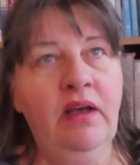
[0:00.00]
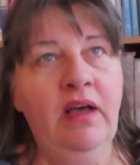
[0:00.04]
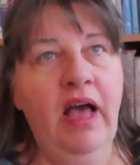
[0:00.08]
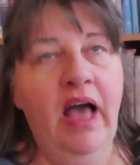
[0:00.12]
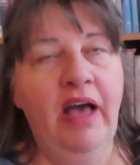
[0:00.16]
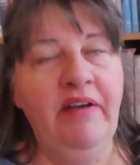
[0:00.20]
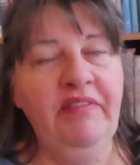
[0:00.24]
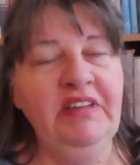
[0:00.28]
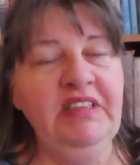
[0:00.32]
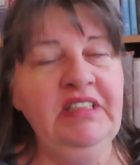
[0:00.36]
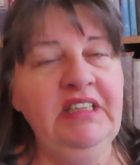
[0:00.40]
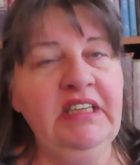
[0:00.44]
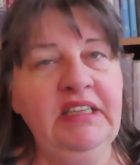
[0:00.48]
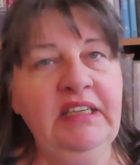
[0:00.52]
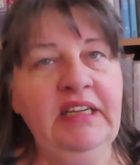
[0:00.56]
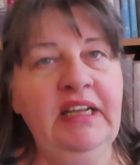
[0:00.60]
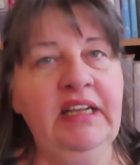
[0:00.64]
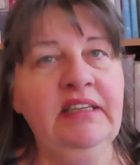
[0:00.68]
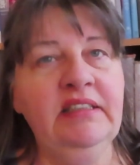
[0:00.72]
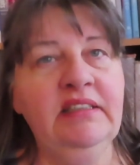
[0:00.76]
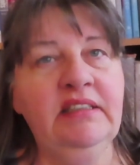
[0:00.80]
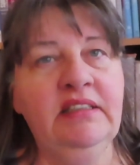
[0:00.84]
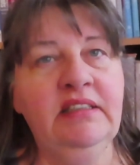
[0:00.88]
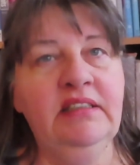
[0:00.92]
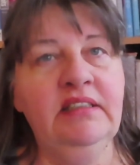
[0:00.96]
having to
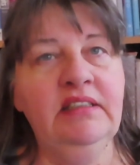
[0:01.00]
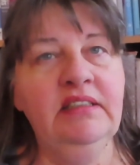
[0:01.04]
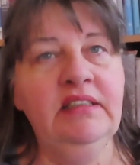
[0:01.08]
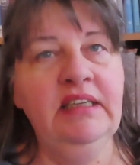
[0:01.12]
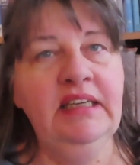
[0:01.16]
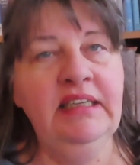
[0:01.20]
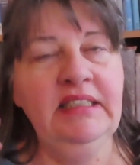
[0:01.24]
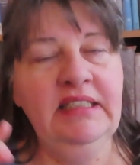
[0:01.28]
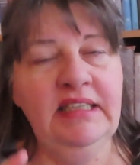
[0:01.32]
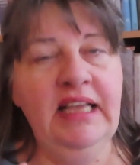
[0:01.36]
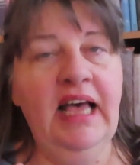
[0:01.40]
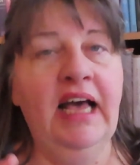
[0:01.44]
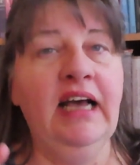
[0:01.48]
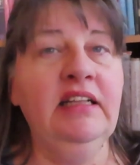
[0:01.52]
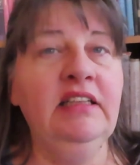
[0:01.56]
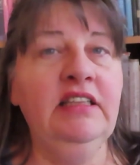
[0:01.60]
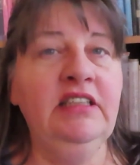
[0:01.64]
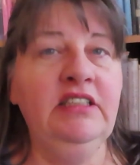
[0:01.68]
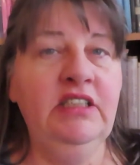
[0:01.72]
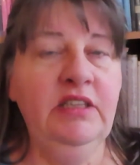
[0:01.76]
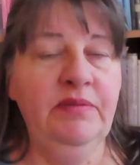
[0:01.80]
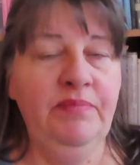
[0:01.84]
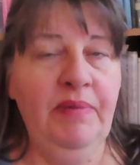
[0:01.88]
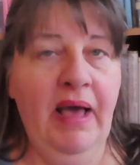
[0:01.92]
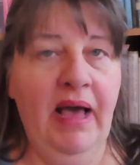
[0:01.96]
knit exactly
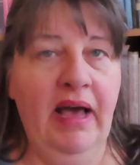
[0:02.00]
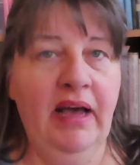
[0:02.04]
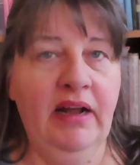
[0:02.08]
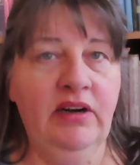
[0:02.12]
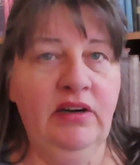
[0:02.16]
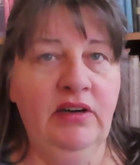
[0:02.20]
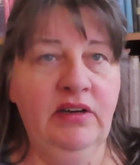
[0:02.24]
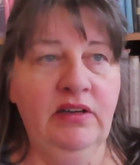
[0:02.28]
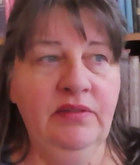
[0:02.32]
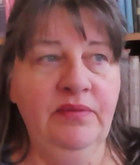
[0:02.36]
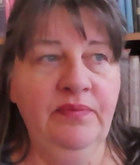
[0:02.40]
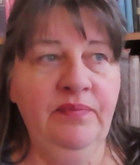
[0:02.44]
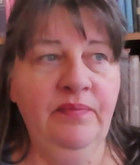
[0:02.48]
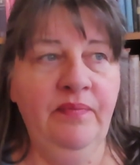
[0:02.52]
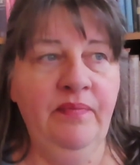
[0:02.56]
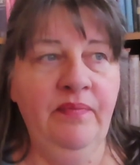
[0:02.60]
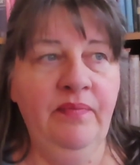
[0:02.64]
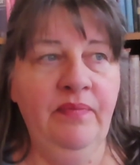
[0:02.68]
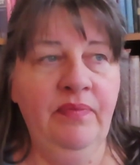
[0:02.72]
to pattern,